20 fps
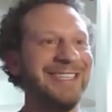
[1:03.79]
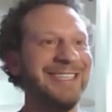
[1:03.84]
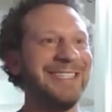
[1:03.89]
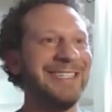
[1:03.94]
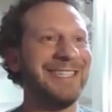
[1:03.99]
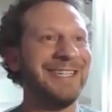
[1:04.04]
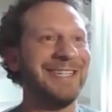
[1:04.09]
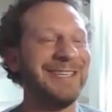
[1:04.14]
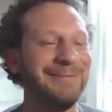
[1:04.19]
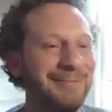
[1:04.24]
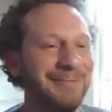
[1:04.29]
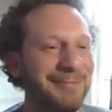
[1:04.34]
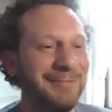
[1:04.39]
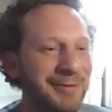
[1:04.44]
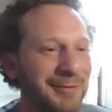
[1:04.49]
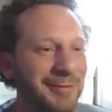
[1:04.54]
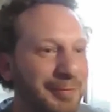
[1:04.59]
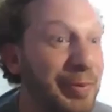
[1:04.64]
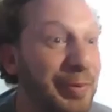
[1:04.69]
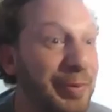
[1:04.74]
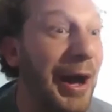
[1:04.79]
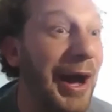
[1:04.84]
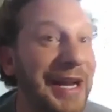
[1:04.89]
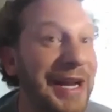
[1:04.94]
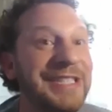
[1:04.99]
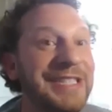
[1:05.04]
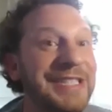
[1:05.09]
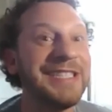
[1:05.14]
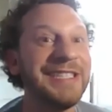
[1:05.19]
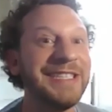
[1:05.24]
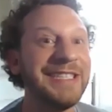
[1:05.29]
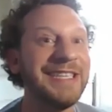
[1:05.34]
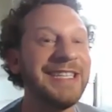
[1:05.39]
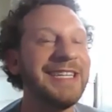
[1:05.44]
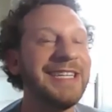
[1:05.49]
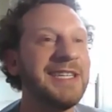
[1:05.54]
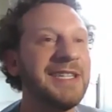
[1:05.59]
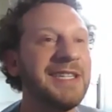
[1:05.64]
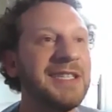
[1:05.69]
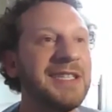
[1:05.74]
But
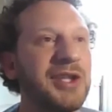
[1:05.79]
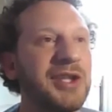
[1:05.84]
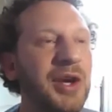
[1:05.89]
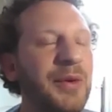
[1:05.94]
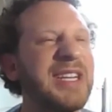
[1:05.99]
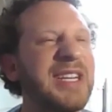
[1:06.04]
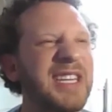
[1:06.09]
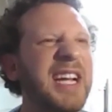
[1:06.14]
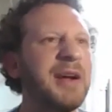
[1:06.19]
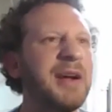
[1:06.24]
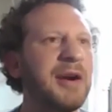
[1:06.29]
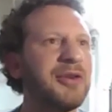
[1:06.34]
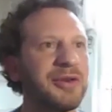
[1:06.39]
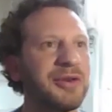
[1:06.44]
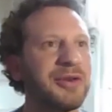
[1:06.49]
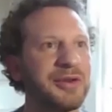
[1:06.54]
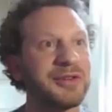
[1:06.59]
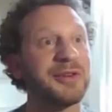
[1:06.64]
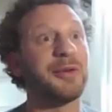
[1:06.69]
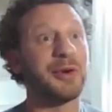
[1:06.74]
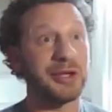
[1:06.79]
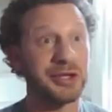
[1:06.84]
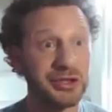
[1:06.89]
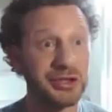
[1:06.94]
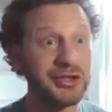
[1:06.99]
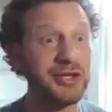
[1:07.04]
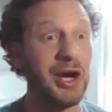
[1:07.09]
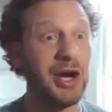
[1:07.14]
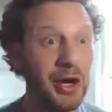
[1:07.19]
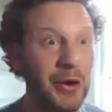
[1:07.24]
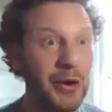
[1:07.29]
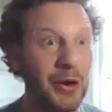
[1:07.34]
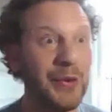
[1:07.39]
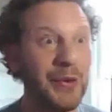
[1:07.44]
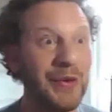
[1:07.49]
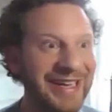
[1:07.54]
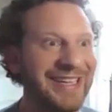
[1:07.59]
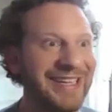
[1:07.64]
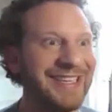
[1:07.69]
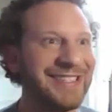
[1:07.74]
so
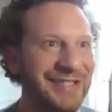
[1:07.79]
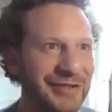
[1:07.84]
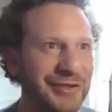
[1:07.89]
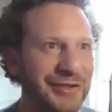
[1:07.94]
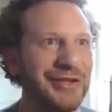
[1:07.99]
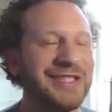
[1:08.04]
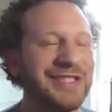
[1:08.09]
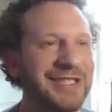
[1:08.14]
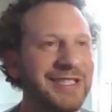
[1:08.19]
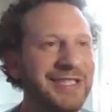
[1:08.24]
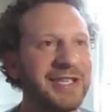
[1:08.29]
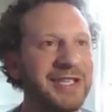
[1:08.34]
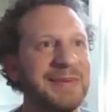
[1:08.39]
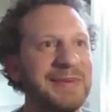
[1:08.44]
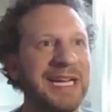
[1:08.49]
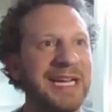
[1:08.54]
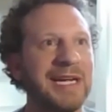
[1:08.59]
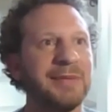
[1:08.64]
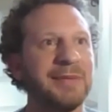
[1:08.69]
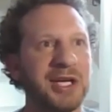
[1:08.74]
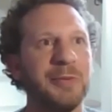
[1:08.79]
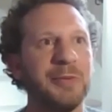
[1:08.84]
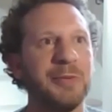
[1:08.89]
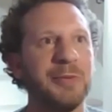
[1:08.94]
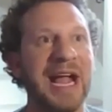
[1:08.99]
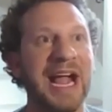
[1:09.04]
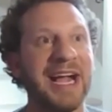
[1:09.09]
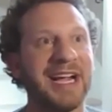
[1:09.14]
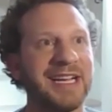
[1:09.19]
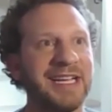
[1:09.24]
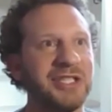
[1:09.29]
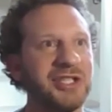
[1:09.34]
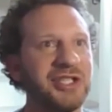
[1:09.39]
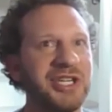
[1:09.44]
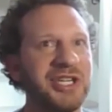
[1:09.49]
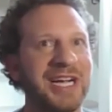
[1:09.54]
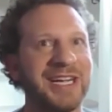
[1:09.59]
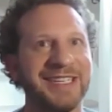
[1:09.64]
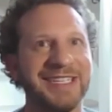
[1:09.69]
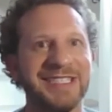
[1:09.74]
it's good to be able to go back and
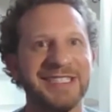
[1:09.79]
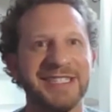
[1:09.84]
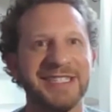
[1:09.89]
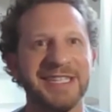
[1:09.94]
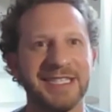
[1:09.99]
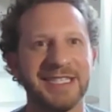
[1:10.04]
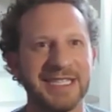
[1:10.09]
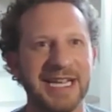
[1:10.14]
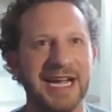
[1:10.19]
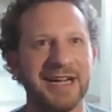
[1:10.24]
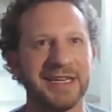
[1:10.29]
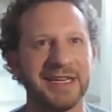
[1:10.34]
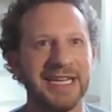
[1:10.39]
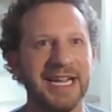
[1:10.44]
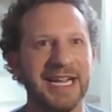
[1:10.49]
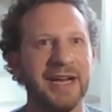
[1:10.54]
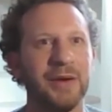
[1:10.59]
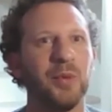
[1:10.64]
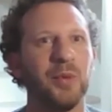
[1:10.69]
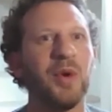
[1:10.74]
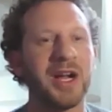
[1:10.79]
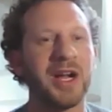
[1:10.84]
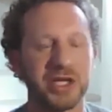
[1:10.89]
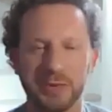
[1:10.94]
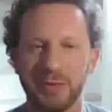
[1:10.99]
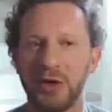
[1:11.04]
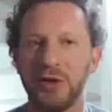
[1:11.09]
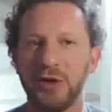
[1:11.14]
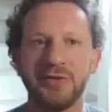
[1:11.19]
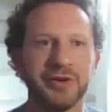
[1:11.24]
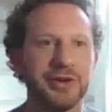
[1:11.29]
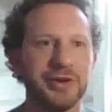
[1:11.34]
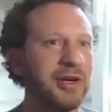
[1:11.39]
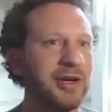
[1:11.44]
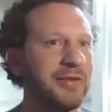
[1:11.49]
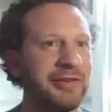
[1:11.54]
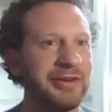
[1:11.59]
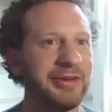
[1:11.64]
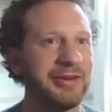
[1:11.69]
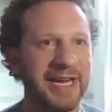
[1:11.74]
check these things out again, watch them over and
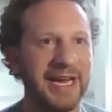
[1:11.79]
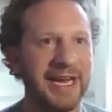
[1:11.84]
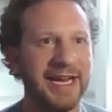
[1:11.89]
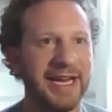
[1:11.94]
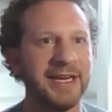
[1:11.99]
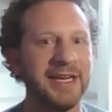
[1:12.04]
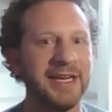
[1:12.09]
over again.